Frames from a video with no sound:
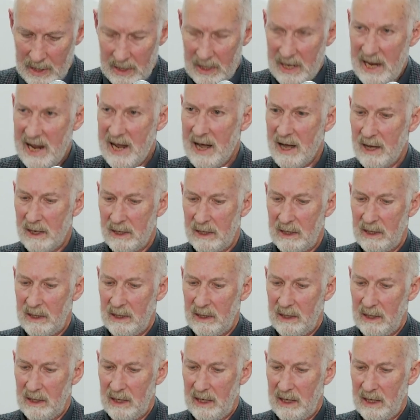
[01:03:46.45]
Now,
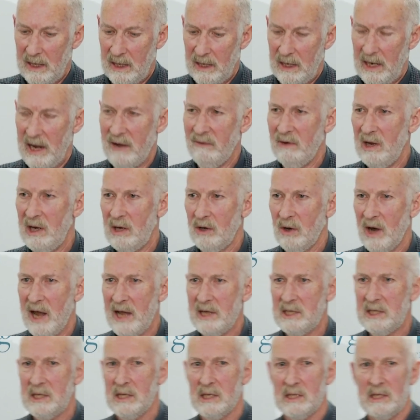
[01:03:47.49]
every
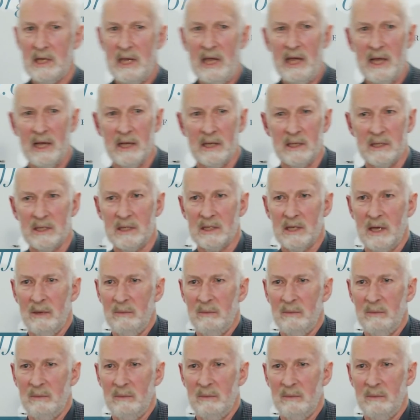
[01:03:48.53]
crisis ends.